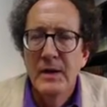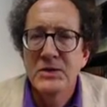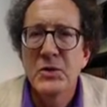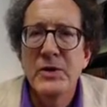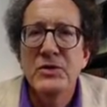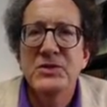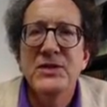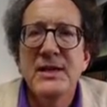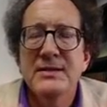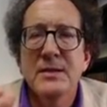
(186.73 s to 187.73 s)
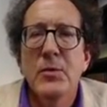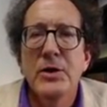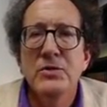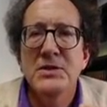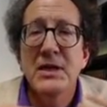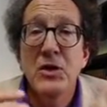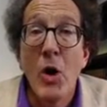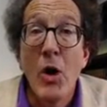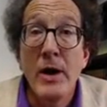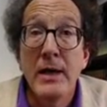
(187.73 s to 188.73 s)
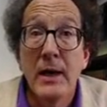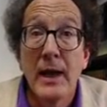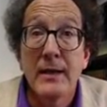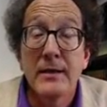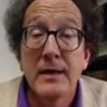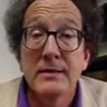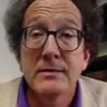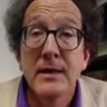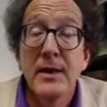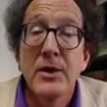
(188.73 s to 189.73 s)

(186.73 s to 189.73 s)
So when you see someone using guarding like this,